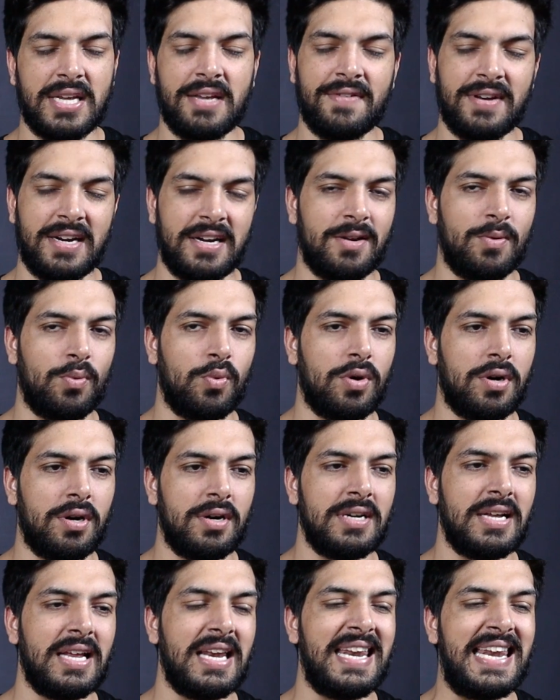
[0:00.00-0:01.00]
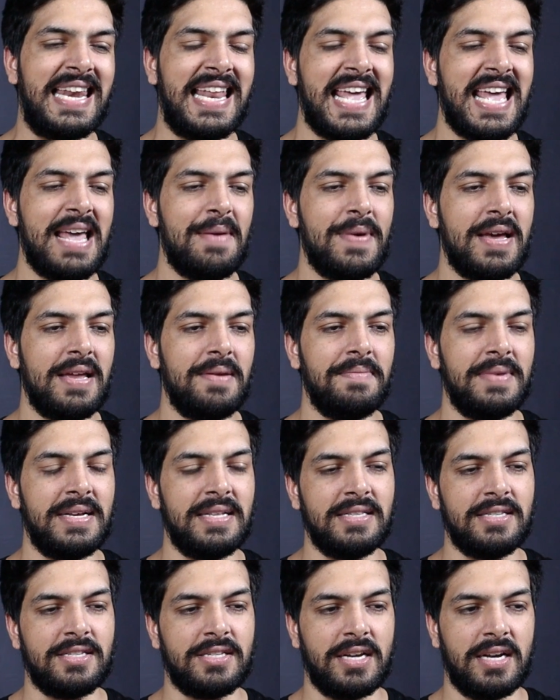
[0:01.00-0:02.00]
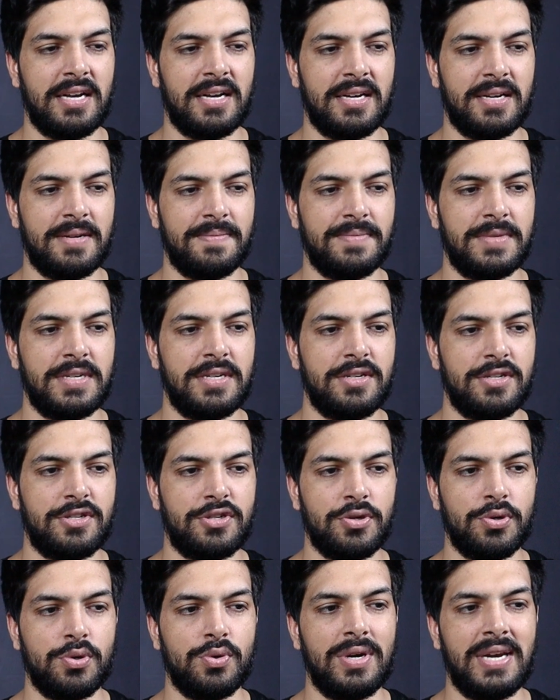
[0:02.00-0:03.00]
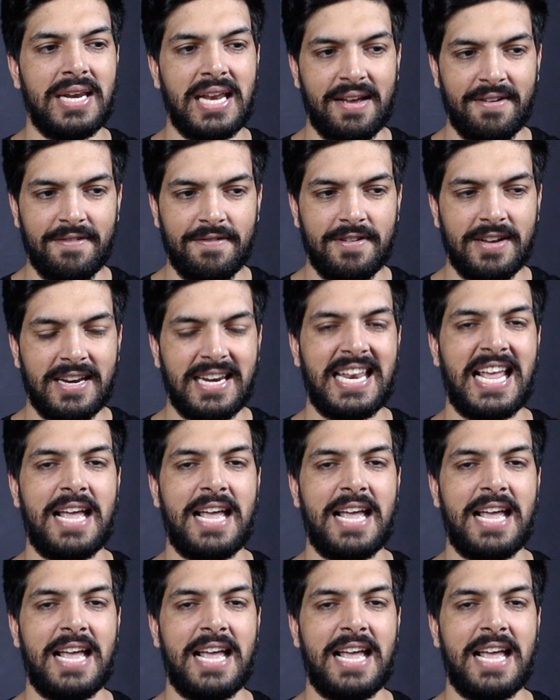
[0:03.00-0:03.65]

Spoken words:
Even in a word, Leben means to live.